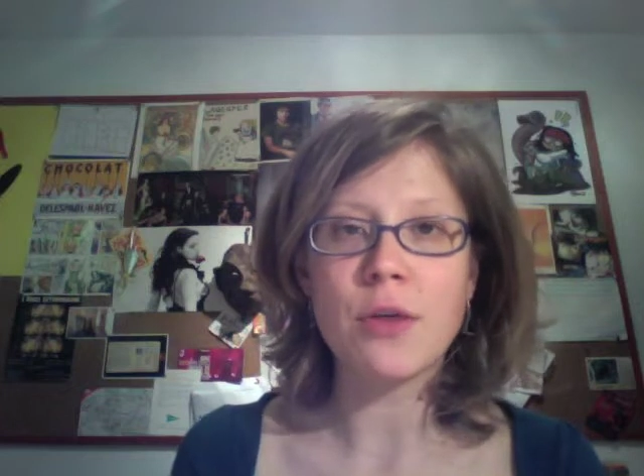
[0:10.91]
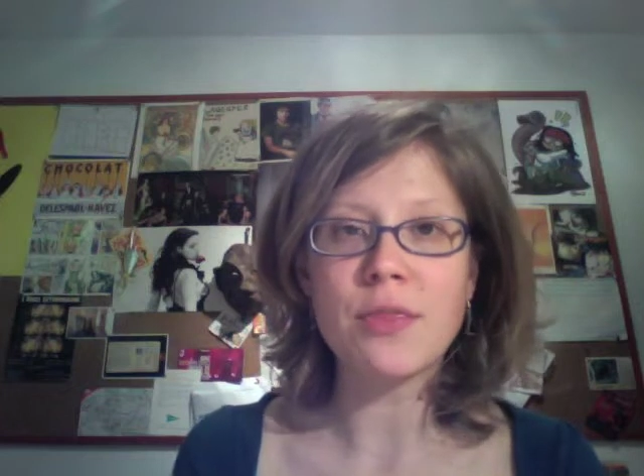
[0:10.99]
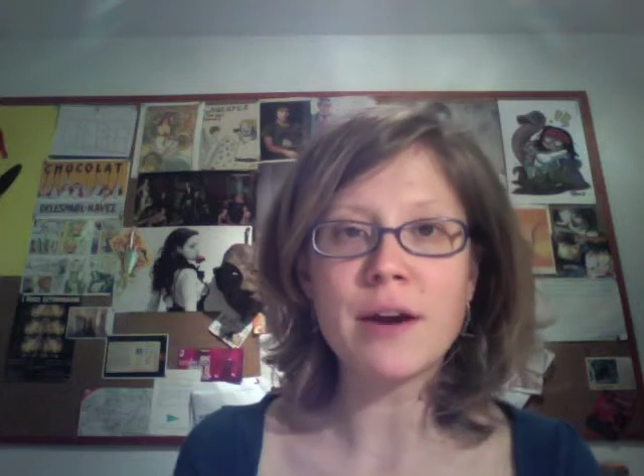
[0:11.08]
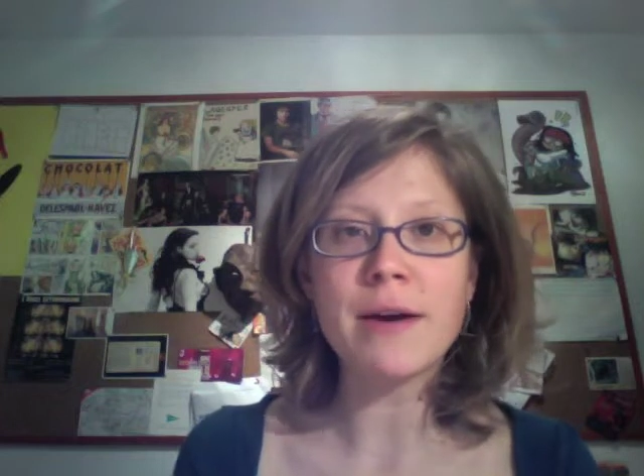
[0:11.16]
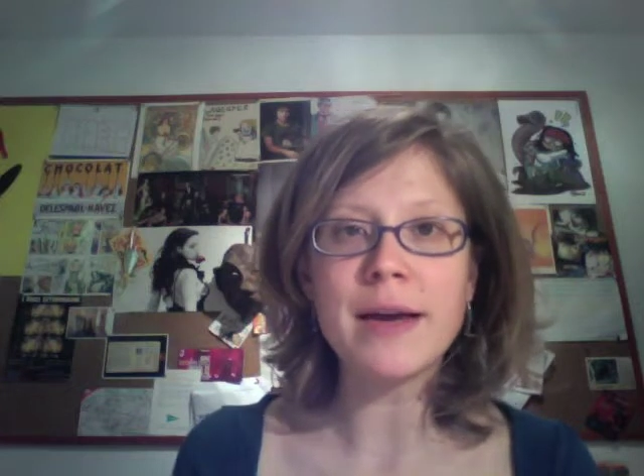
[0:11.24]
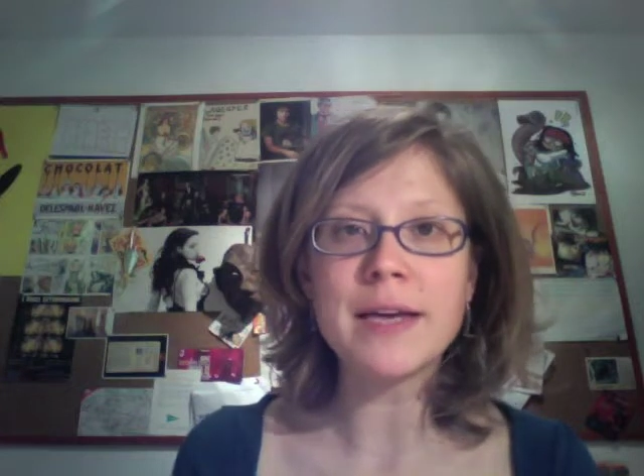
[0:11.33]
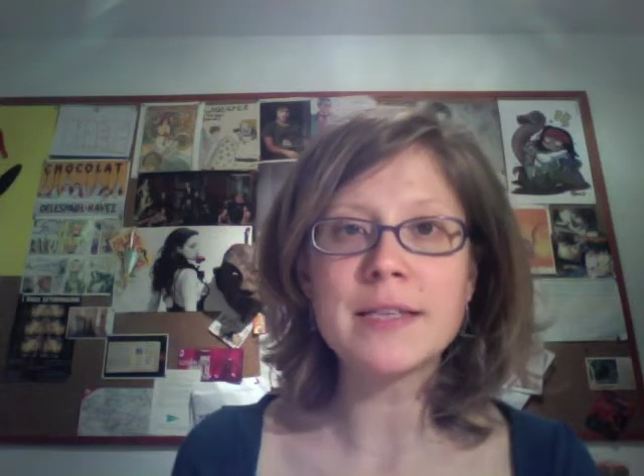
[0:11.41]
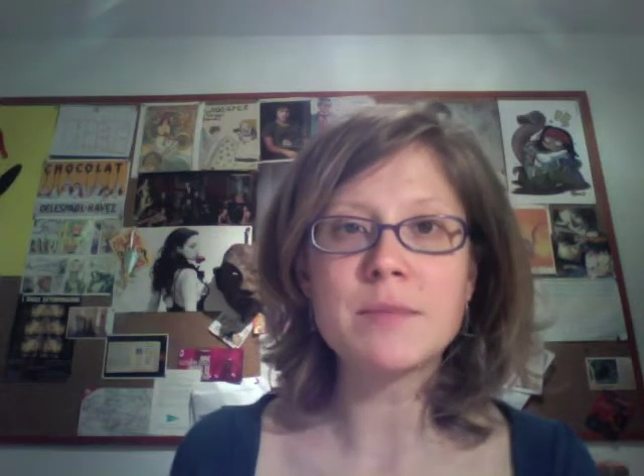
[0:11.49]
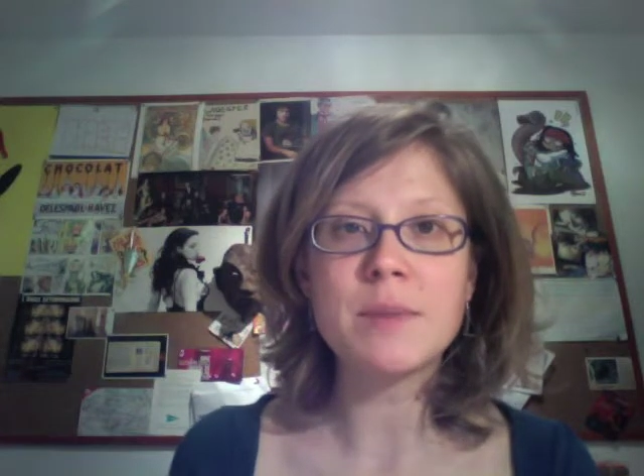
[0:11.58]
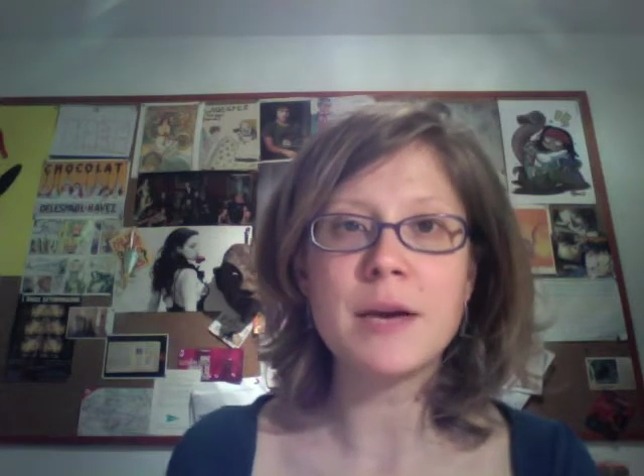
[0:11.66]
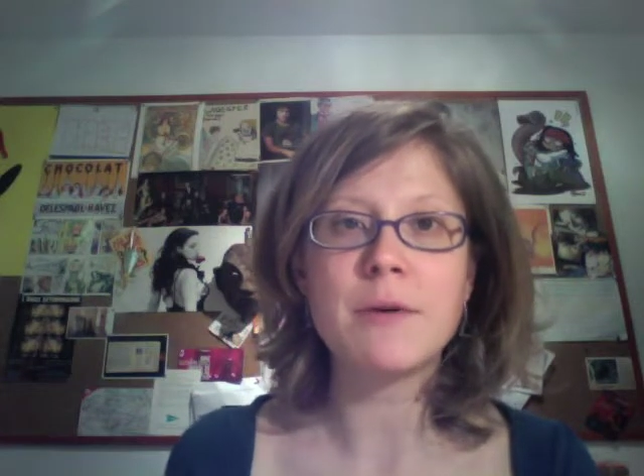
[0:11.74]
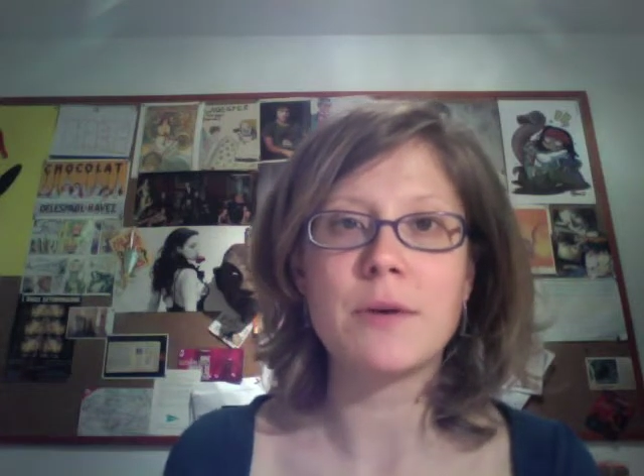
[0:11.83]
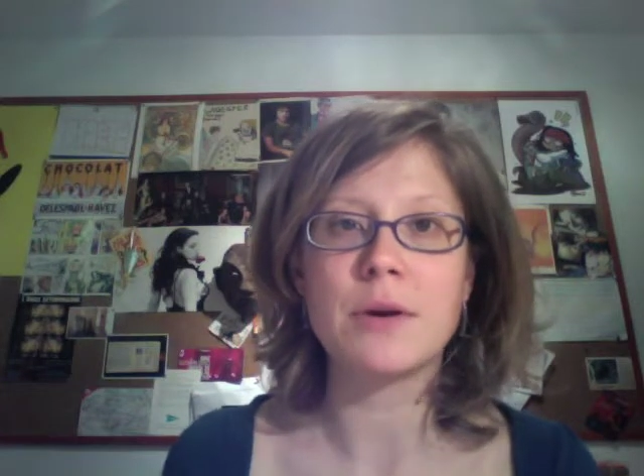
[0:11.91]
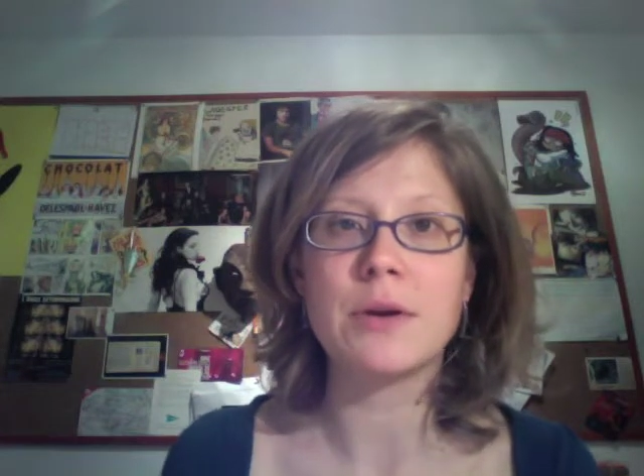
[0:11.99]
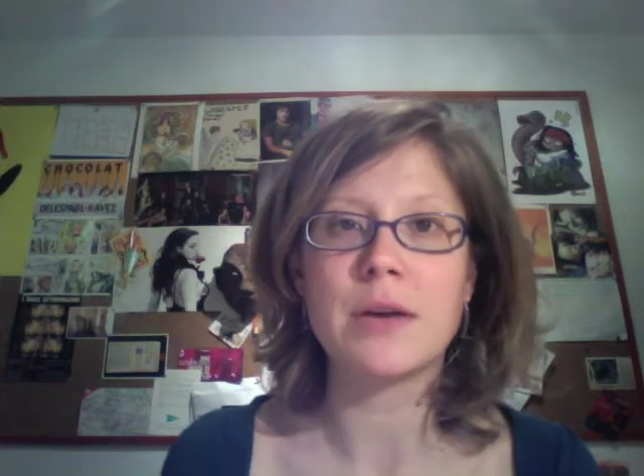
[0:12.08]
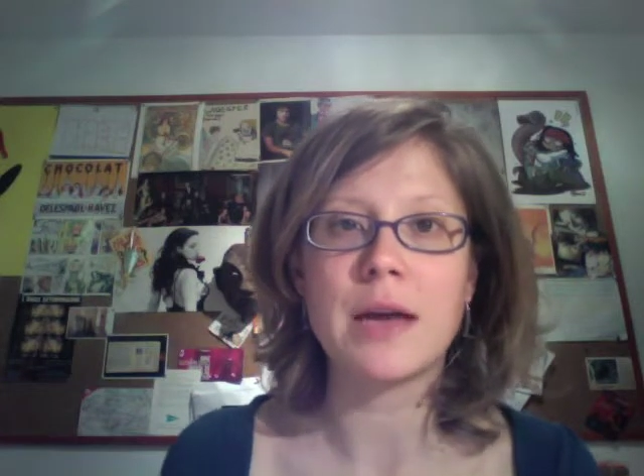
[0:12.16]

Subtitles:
there is a period